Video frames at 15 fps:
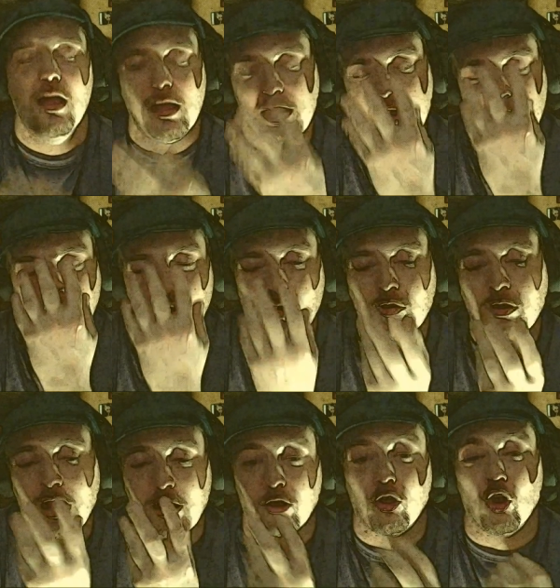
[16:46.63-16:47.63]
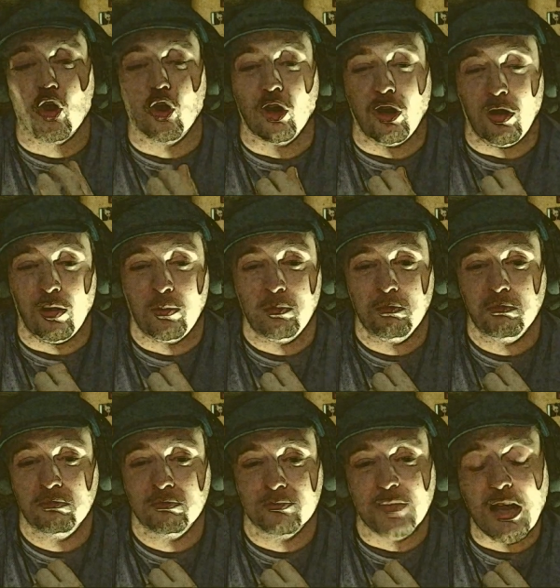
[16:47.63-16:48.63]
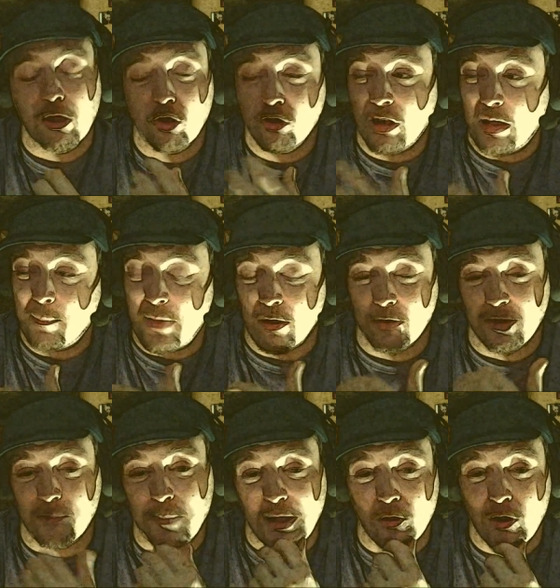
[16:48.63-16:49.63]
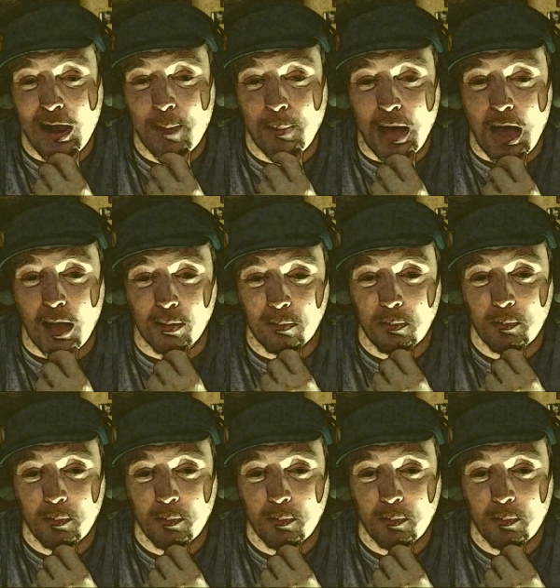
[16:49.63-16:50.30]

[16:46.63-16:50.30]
He looks like a turtle. He looks like my grandpa.